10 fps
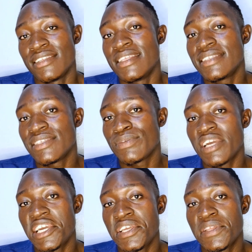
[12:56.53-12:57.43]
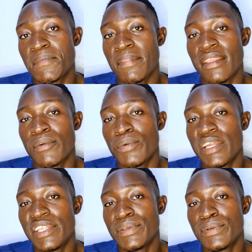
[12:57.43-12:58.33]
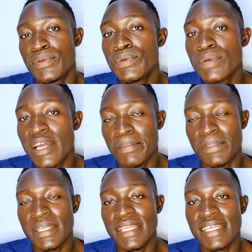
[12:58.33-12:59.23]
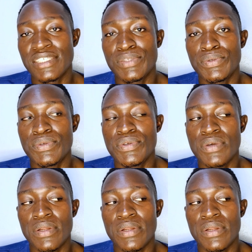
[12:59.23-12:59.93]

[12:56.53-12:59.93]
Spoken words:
This is why when you are pregnant, you